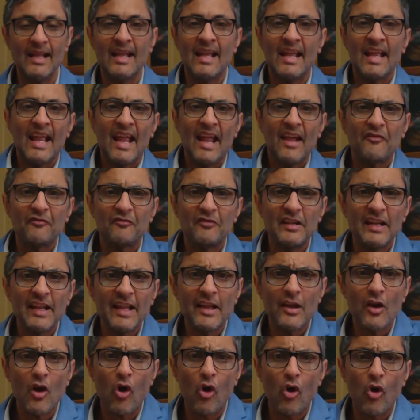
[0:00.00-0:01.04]
If
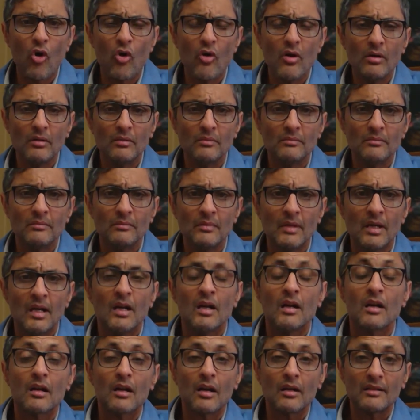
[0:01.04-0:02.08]
NIO
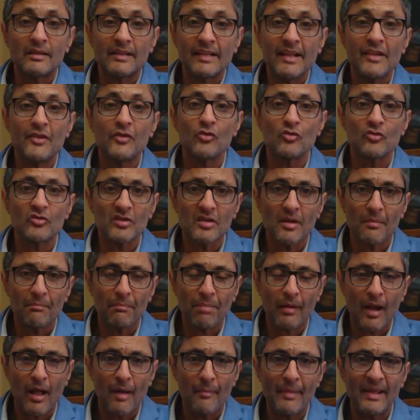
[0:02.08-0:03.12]
continues to
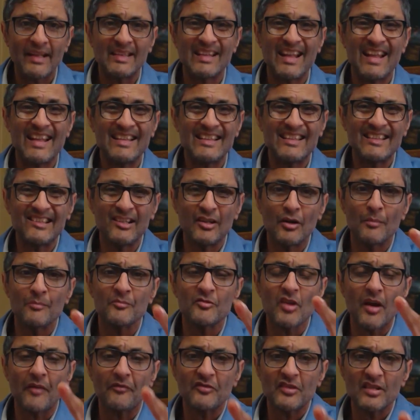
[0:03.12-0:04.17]
plummet in terms
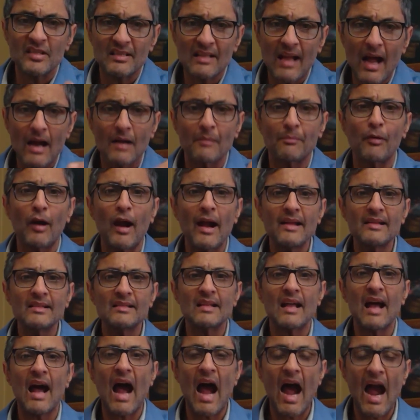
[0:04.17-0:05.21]
of stock price,
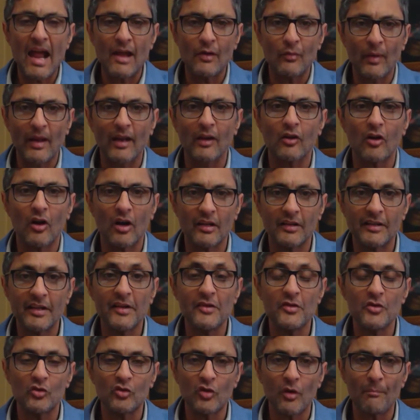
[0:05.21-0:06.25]
I will
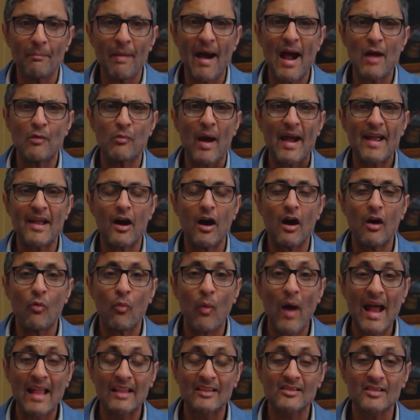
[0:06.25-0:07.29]
continue to buy,
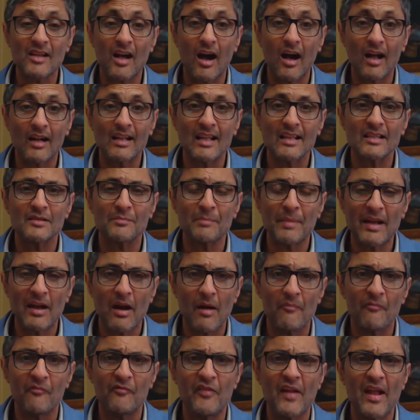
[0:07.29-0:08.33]
whilst others
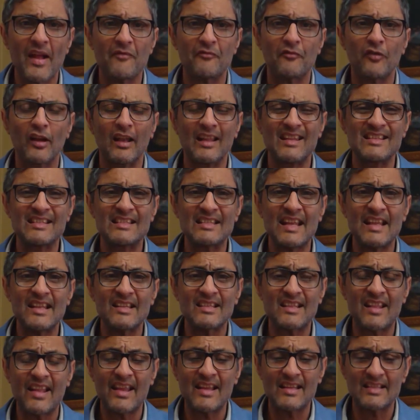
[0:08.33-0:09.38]
become fearful and say
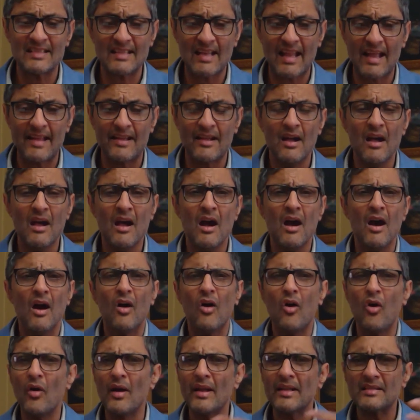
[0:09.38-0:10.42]
things like,
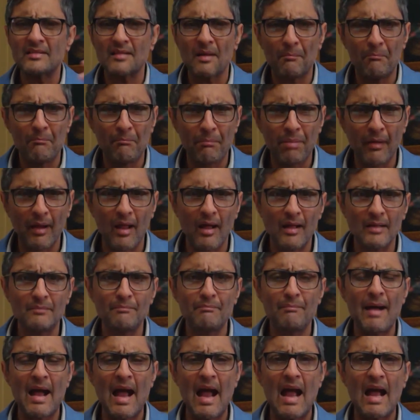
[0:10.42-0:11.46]
oh, it's a
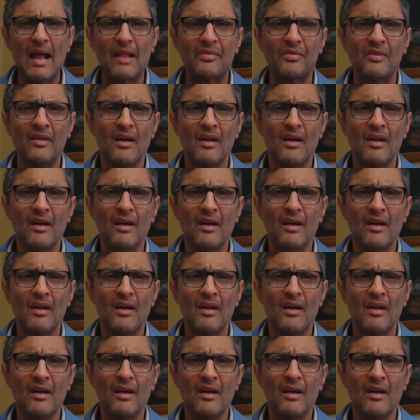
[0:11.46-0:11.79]
bloodbath,